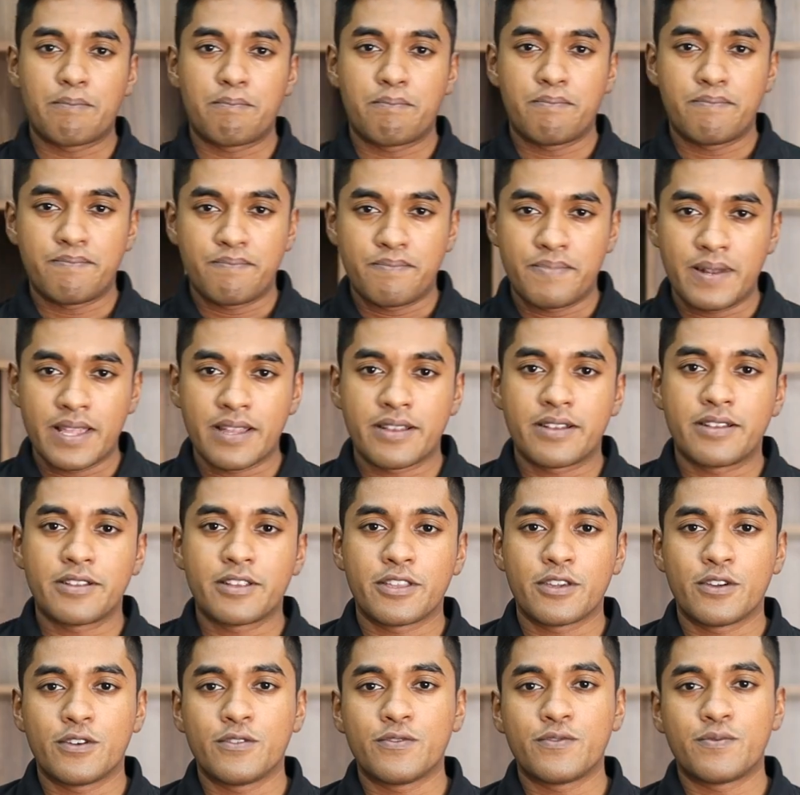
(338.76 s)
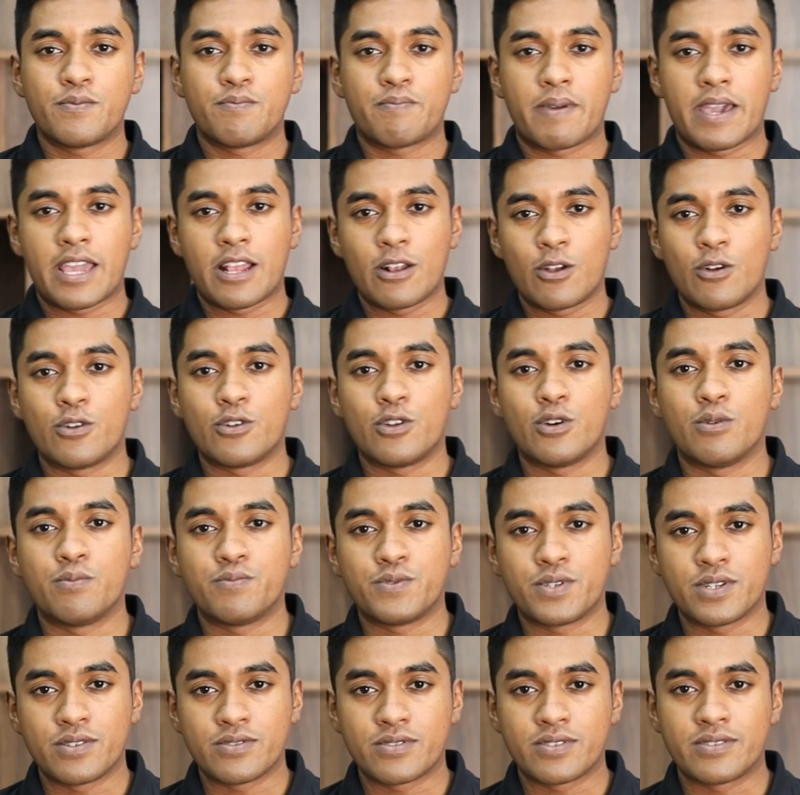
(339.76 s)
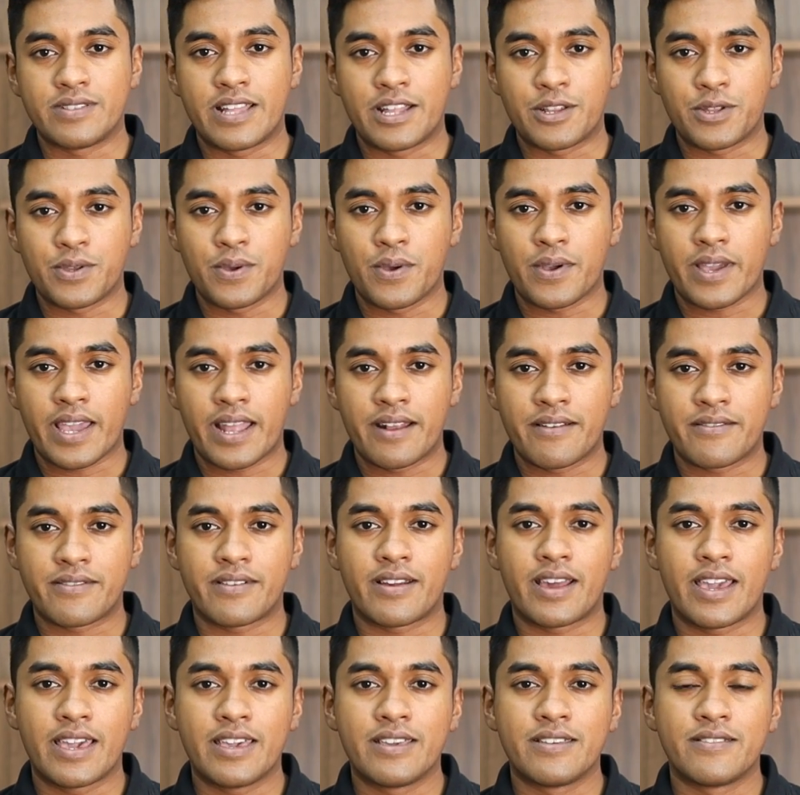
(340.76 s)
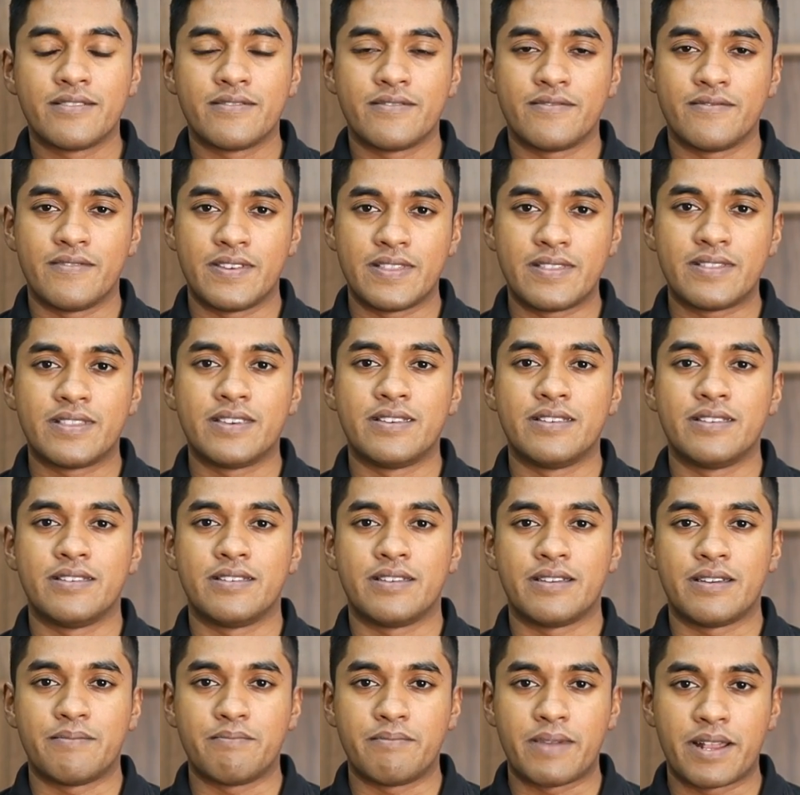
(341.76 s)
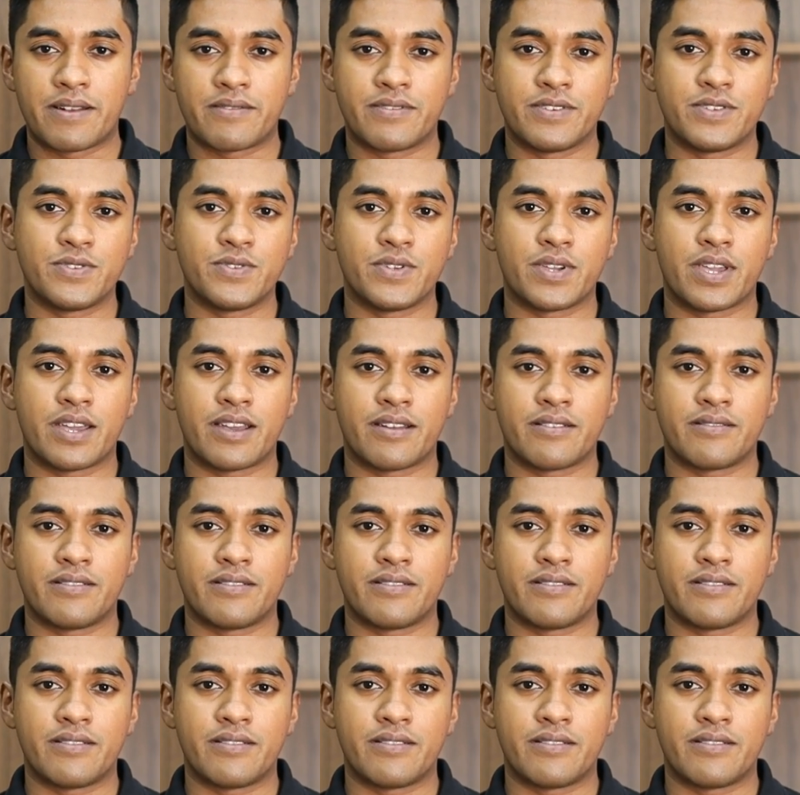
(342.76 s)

are plenty of payload options that you can try with Matrice three